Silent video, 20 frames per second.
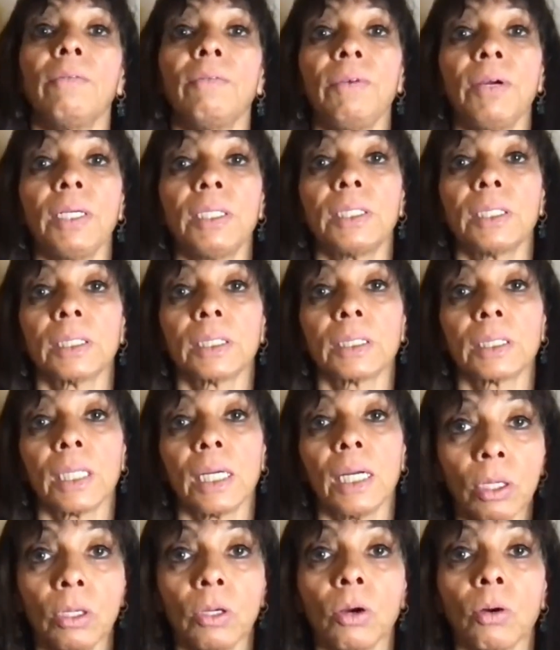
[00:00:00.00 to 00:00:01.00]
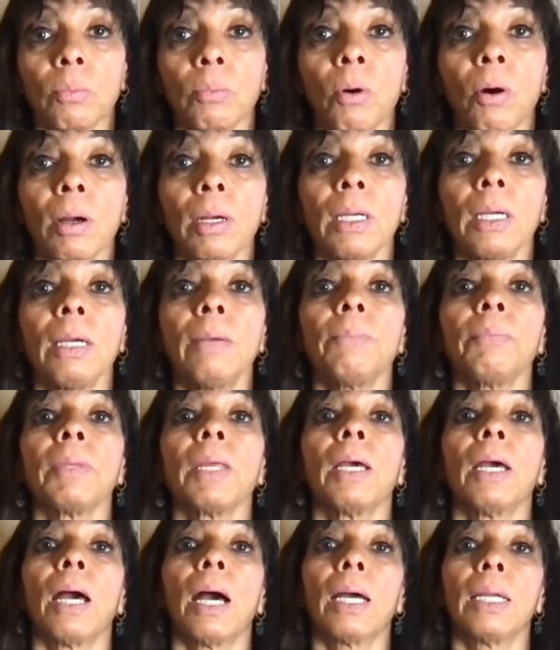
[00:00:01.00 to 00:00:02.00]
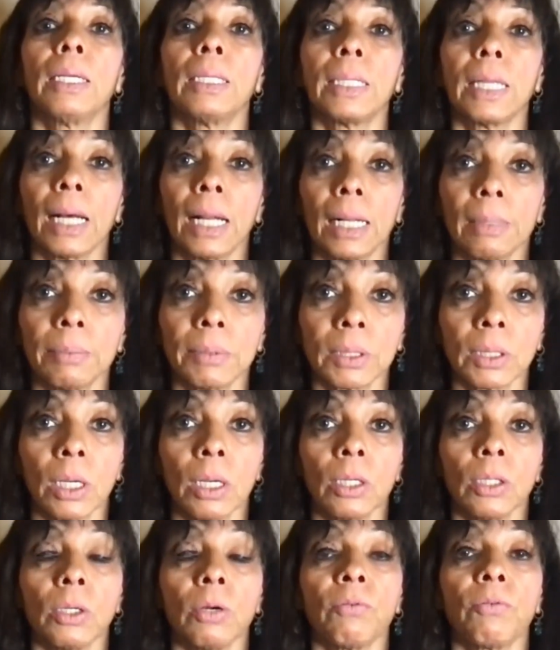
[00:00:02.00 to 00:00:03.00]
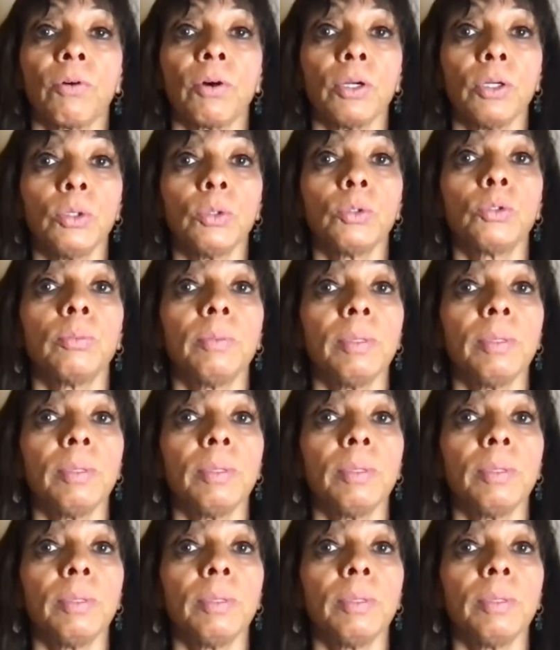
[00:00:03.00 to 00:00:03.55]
features in your body, and it helps for you